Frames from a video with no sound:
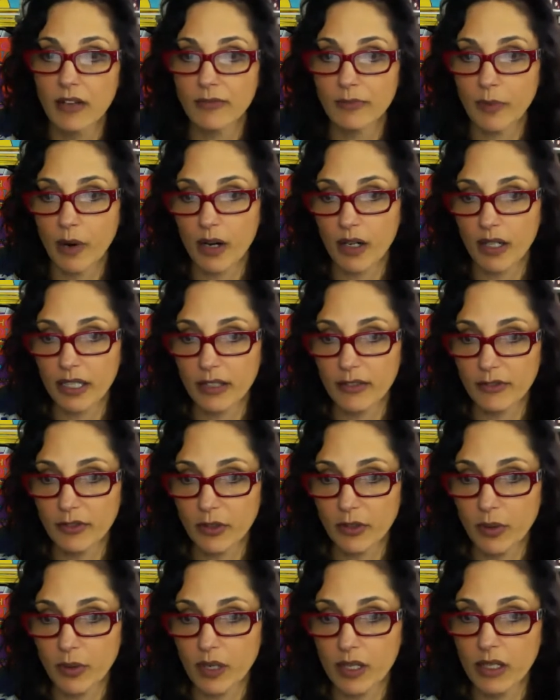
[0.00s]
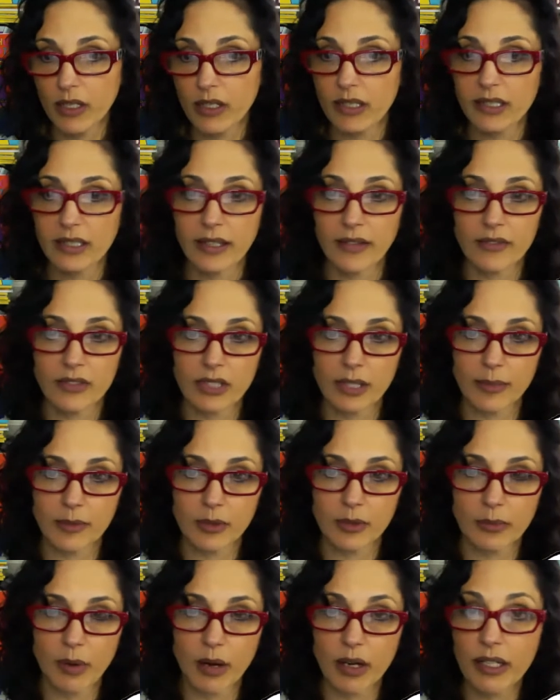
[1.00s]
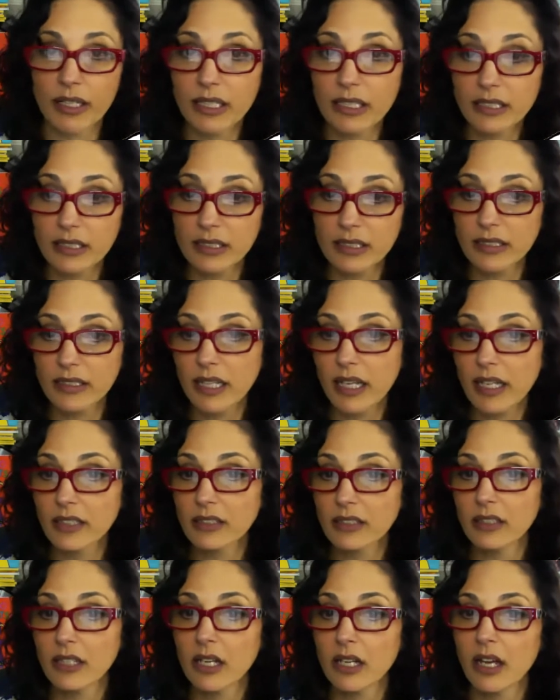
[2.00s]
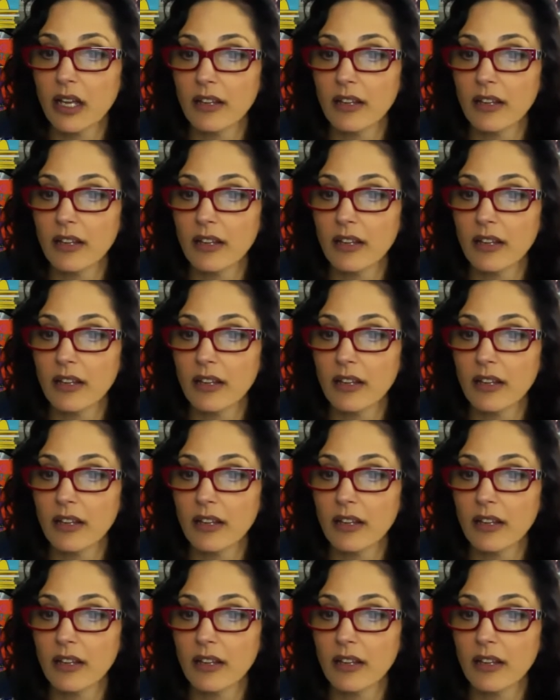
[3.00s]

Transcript: marketing for one, the 7th step to marketing success,